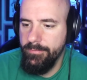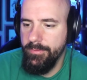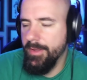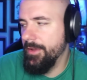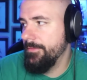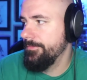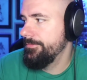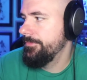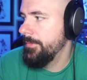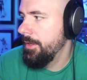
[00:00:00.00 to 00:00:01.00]
Yeah.
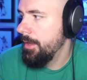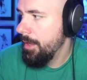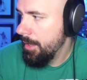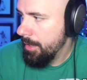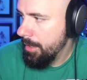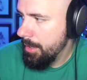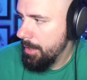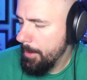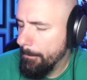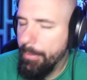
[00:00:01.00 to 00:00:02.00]

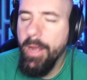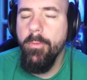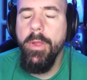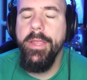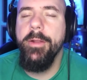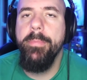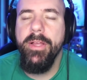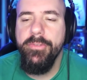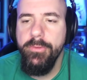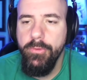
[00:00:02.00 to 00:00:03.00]
But really, the
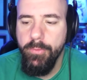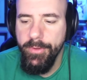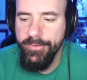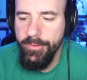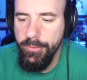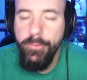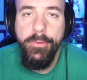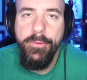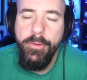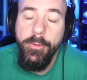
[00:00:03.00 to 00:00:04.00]
biggest news was the
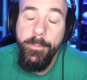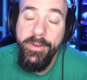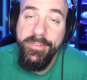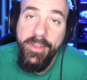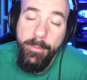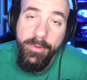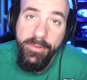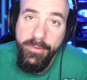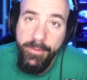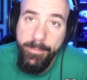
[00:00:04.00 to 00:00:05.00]
user is going to be the same as
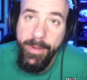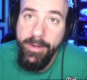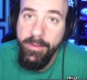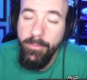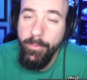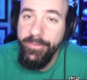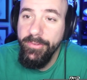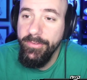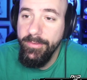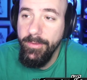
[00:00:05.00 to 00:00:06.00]
is on the beta, which
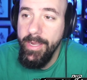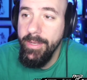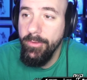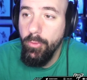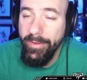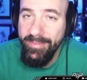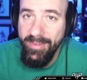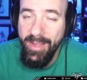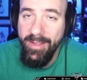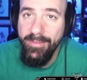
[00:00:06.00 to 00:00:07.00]
is in
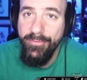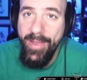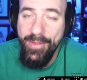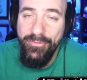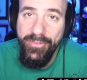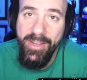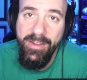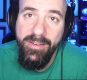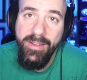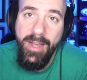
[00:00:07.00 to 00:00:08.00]
quicksand, fat
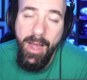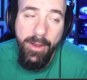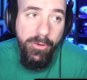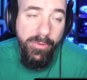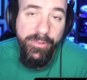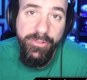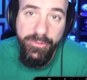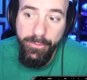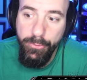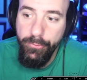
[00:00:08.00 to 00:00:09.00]
feet, concrete
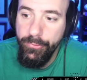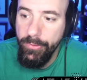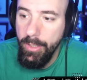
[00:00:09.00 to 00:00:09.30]
shoes.